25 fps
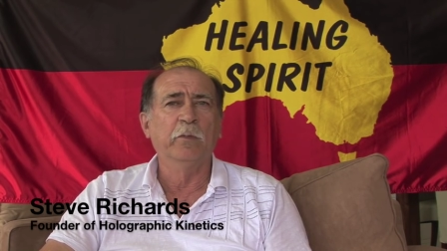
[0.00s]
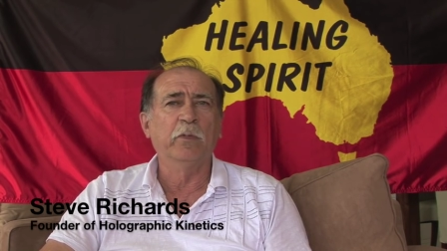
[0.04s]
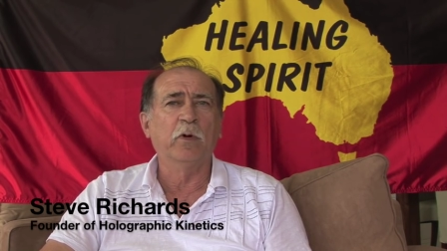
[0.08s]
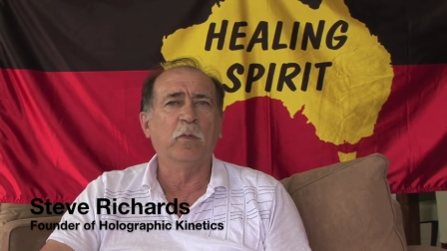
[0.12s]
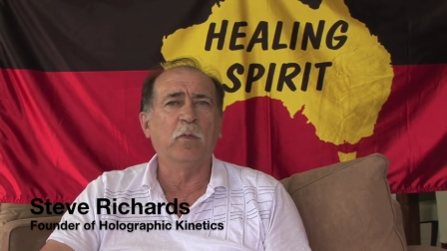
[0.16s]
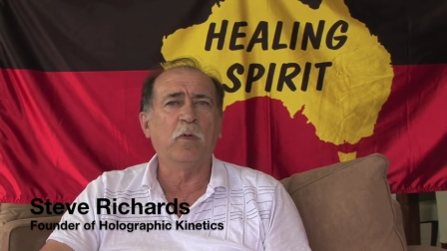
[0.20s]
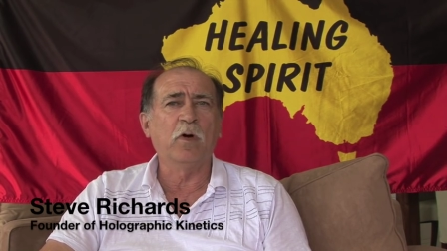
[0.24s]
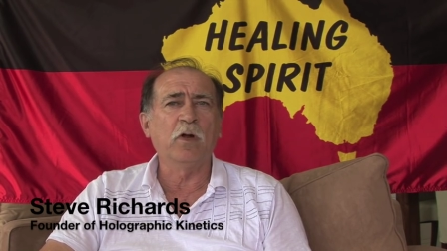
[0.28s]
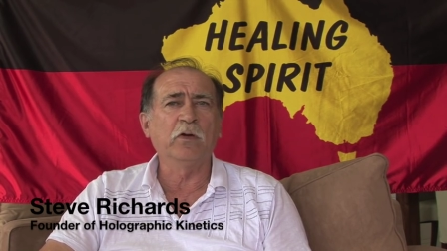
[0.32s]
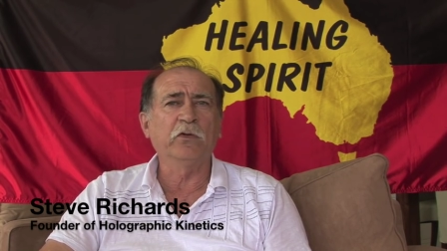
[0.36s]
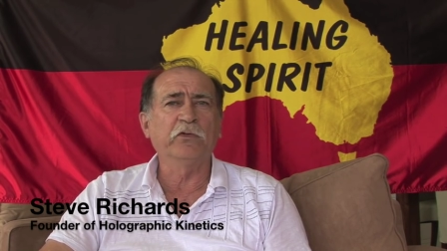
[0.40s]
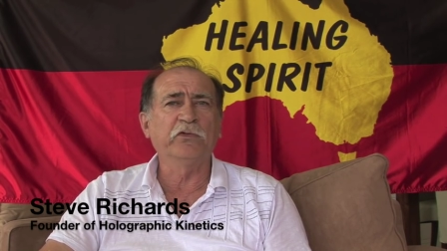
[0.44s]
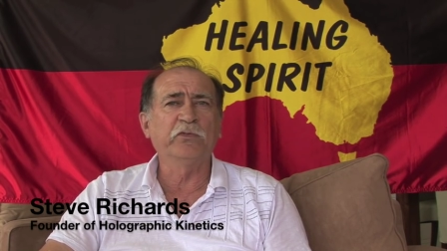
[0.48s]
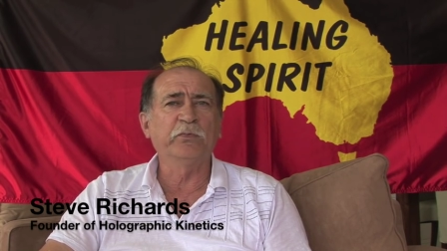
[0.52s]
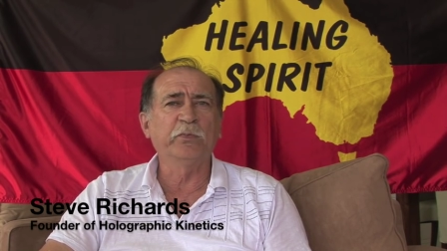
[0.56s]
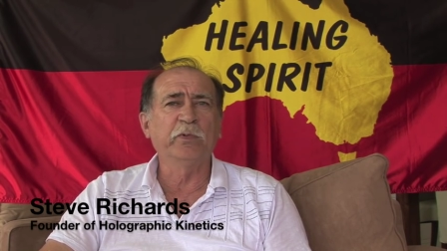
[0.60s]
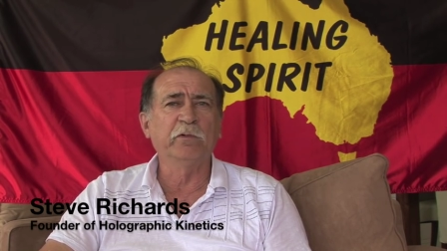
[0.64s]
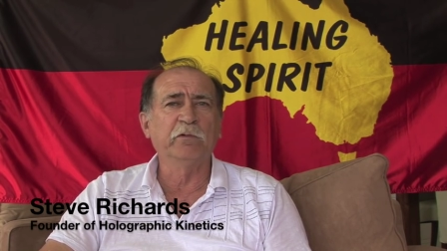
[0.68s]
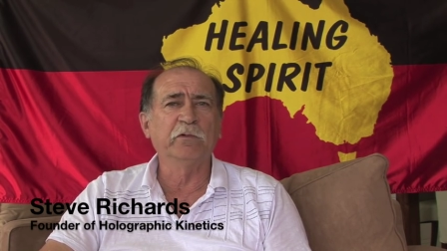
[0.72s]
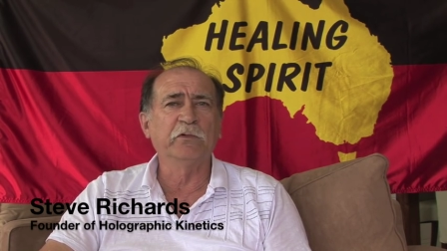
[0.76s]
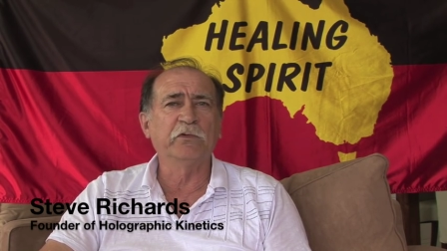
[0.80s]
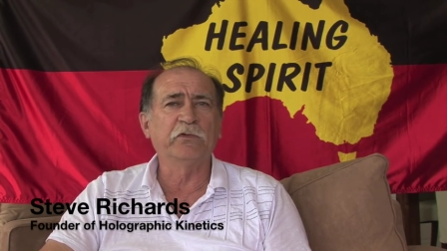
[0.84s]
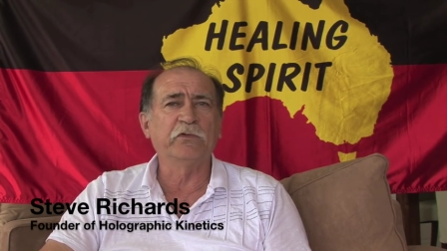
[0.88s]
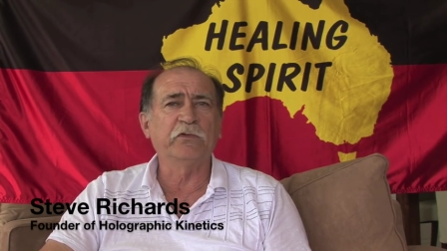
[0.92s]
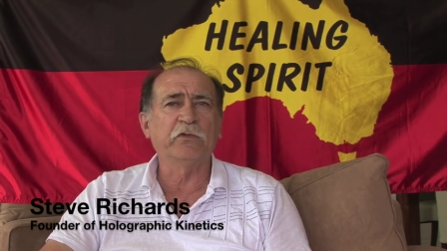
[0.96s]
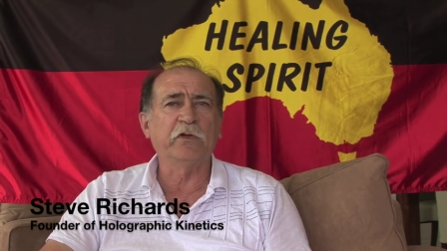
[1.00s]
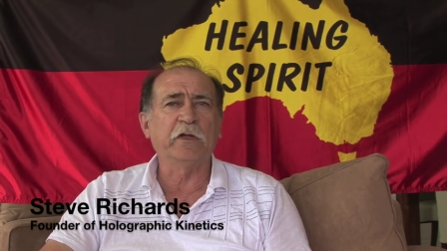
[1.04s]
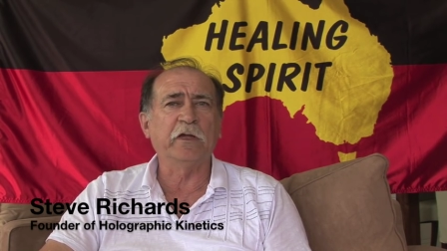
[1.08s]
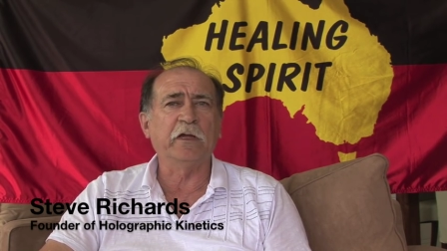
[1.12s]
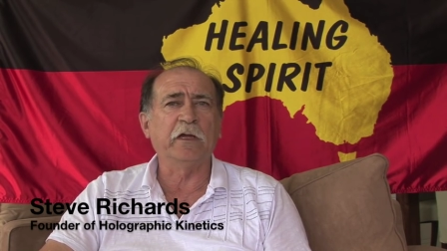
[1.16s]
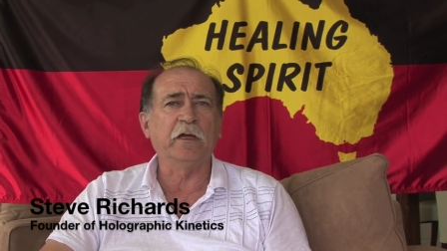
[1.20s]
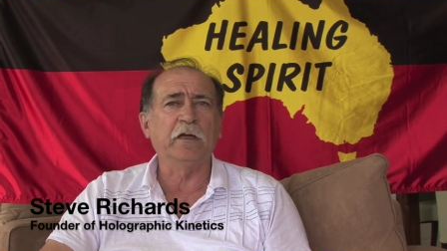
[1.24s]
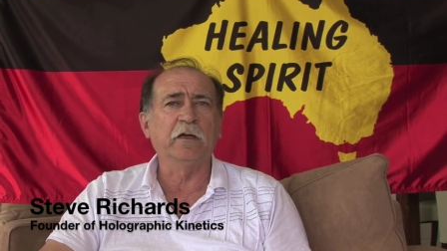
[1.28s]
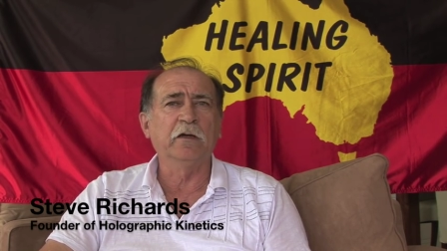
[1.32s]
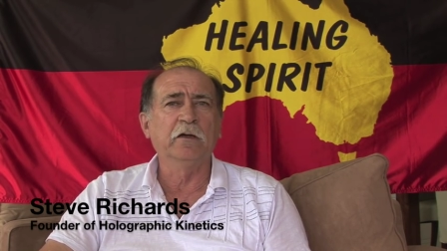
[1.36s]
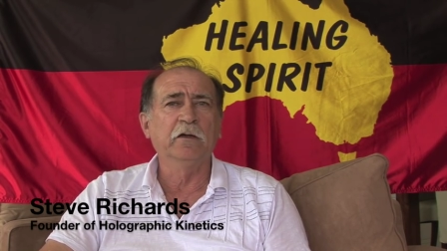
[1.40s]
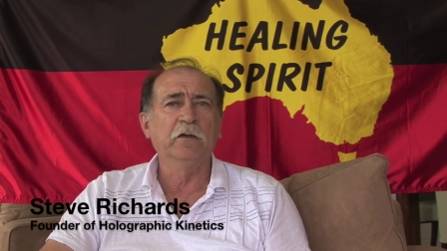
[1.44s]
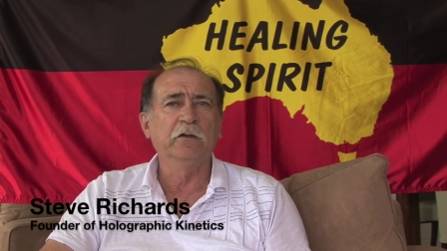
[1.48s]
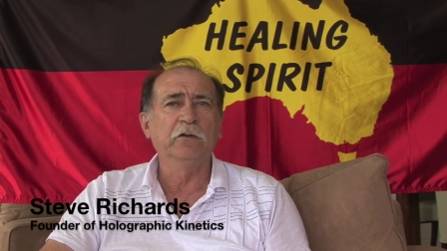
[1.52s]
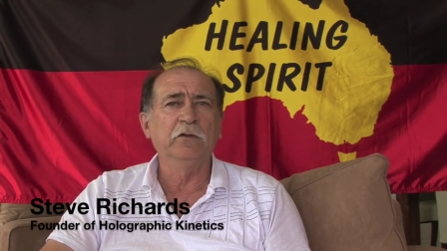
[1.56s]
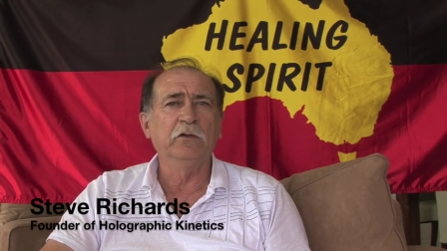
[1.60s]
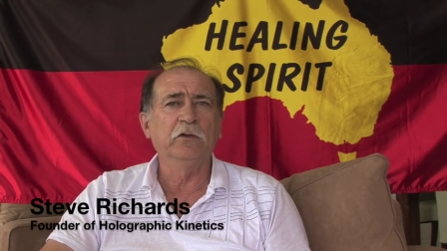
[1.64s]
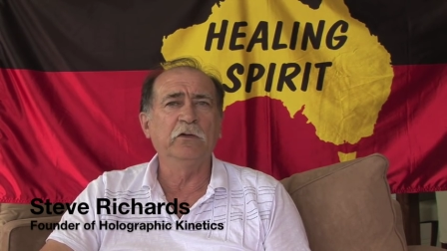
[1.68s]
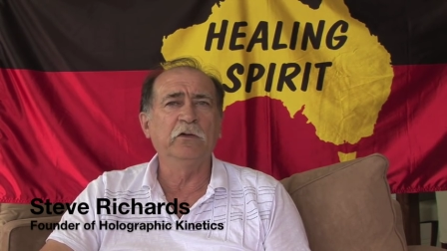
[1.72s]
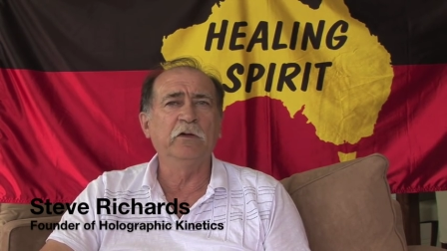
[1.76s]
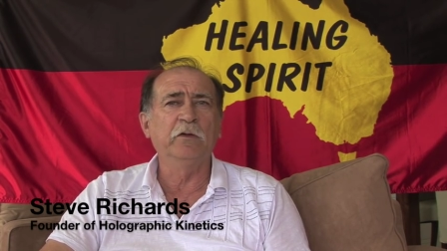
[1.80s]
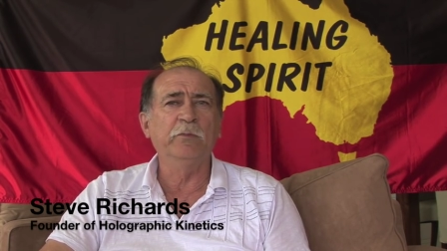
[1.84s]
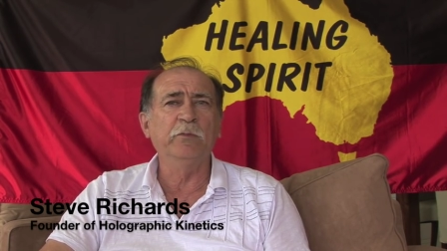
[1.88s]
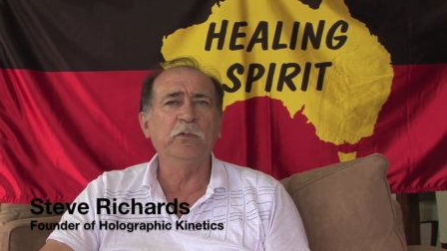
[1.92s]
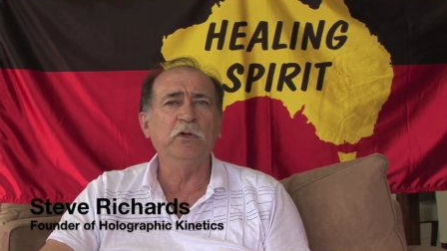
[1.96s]
But while the spirit's there,
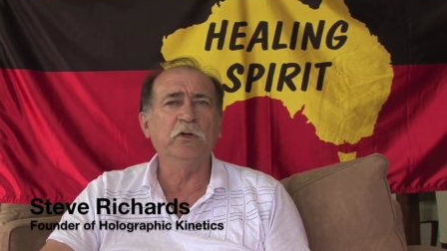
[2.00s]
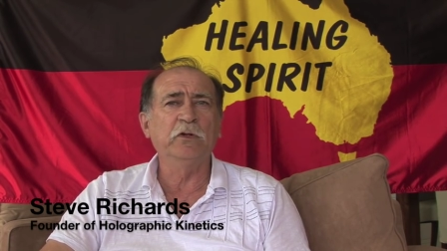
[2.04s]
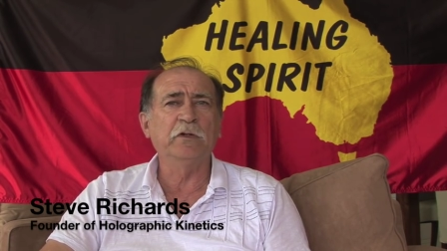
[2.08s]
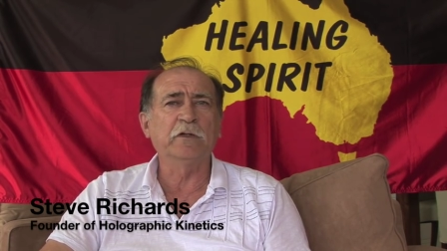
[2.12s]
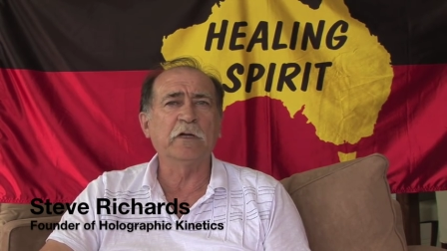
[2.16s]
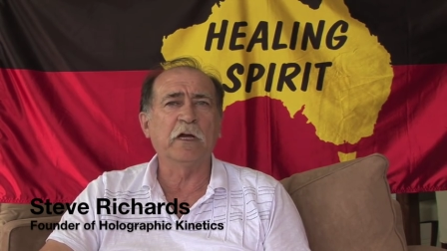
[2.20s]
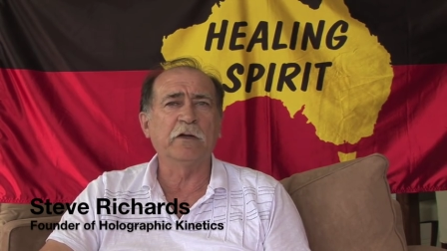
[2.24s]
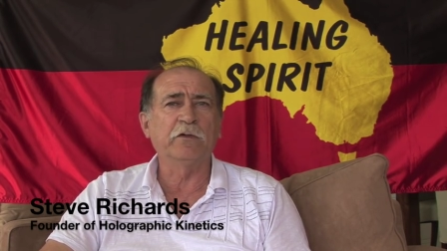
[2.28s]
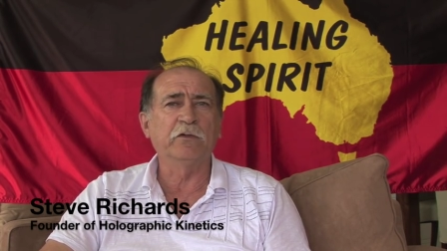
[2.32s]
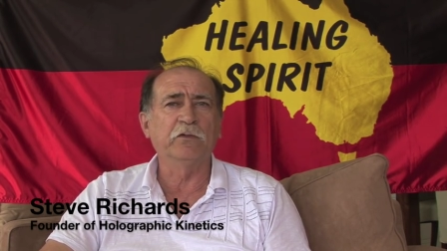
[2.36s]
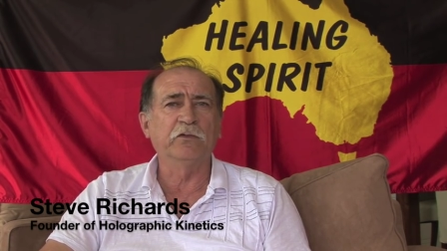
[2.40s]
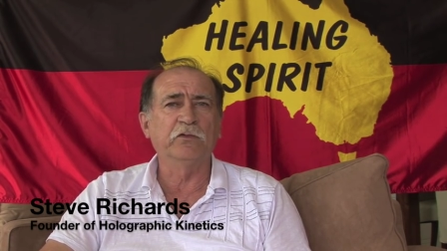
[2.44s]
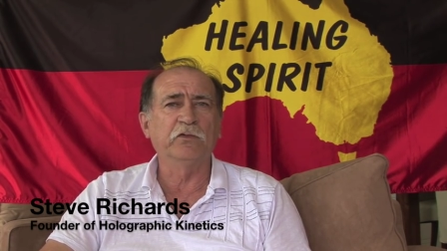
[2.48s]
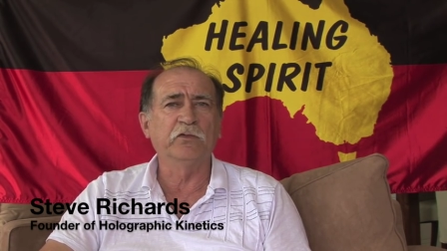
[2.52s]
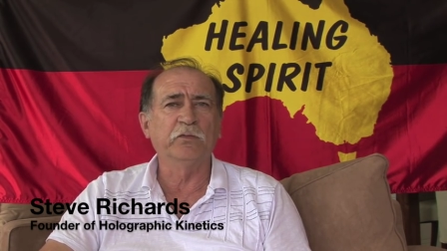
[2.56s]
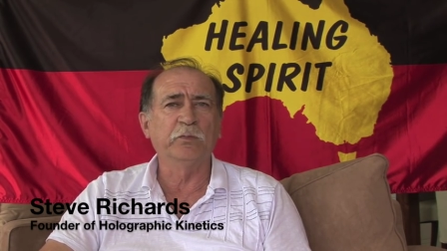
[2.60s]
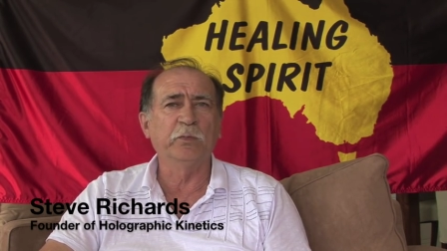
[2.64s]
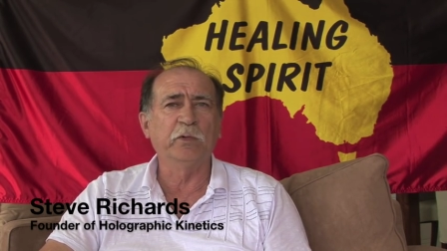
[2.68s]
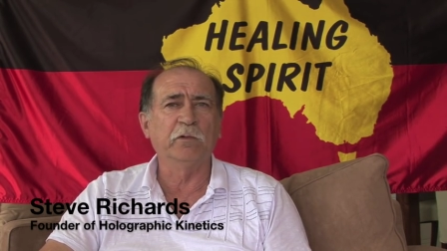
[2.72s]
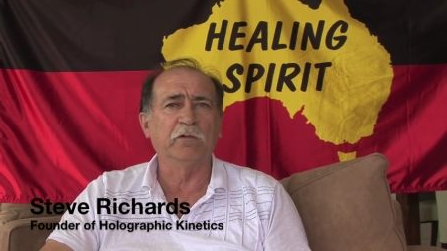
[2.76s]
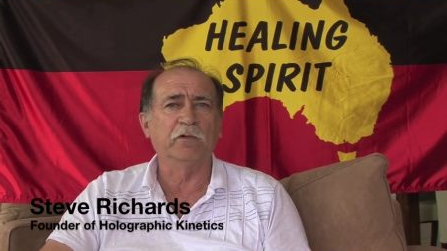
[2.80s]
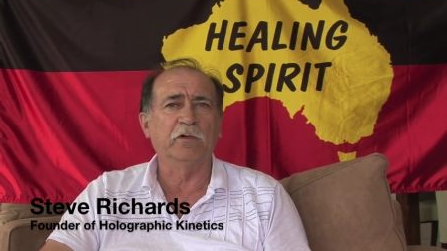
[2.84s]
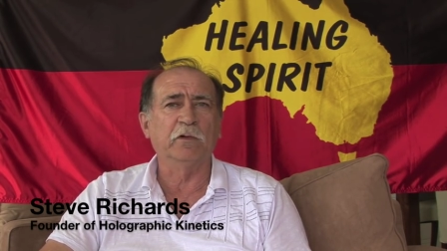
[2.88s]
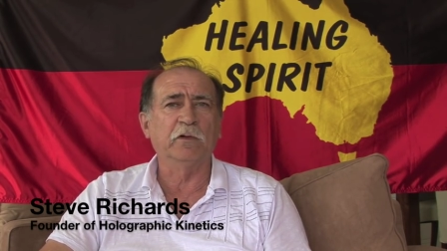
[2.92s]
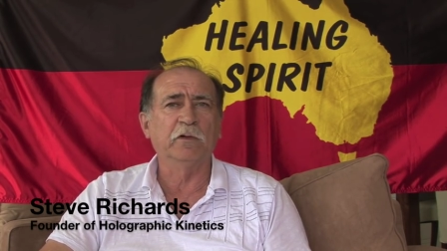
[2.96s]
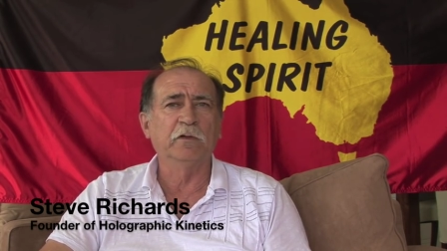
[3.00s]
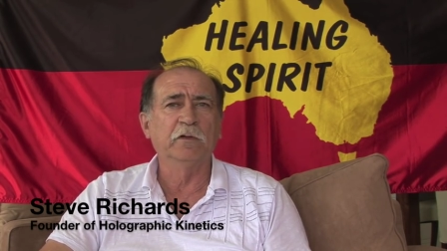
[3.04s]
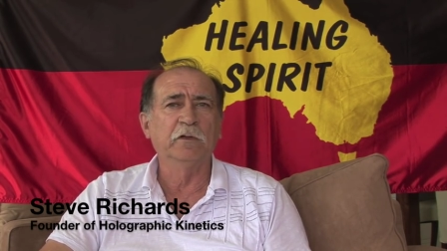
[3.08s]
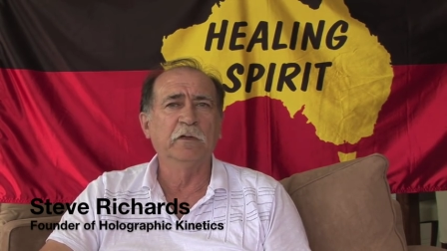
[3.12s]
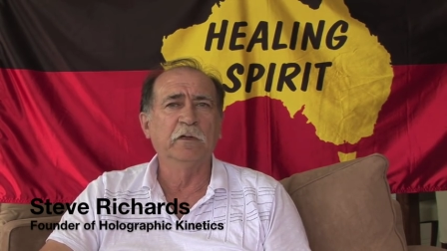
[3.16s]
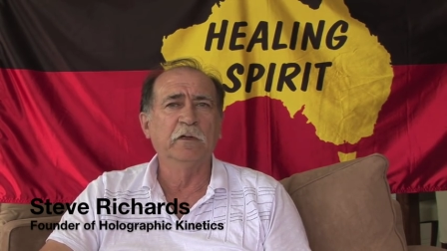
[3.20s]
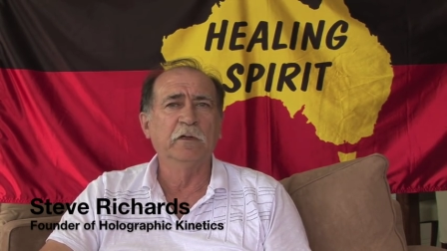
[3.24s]
you communicate to the spirit.